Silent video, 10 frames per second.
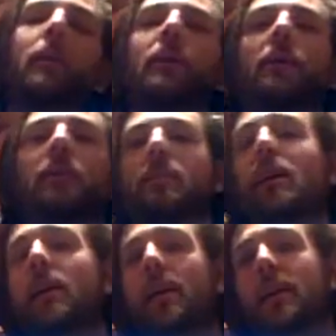because
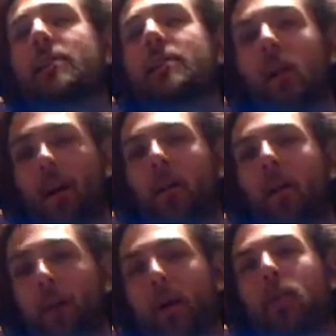it's all
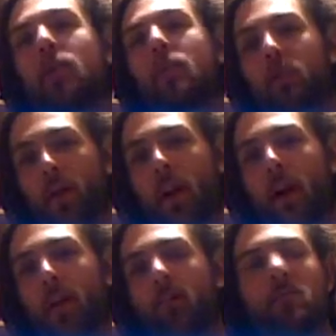about to
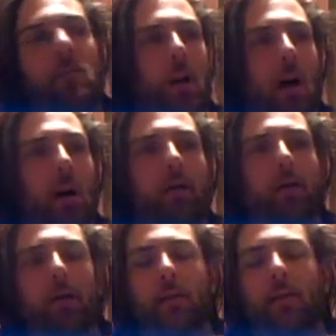fry, all
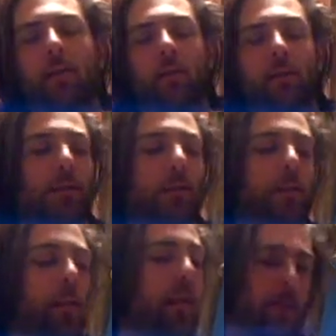of it.
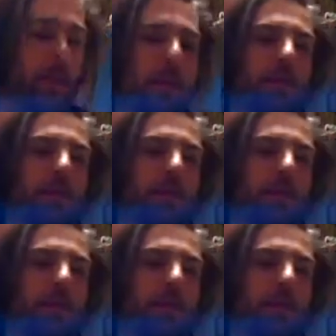It'd be